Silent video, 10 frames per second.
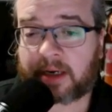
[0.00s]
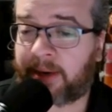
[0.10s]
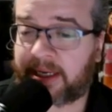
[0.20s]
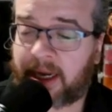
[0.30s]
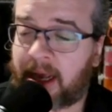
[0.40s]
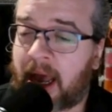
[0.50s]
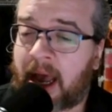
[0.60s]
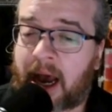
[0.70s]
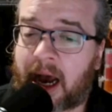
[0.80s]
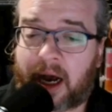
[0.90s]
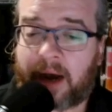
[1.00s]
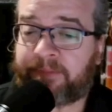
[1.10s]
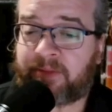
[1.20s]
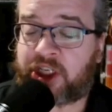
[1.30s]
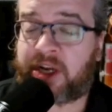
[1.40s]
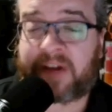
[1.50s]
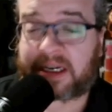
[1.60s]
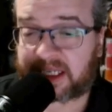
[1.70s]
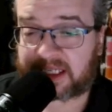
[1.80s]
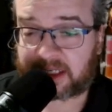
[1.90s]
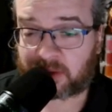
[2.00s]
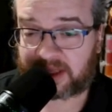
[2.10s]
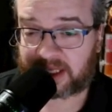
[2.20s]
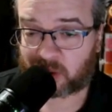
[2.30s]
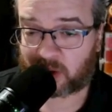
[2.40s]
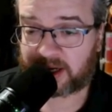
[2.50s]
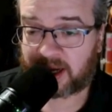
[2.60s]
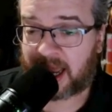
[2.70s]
But she found success with this one,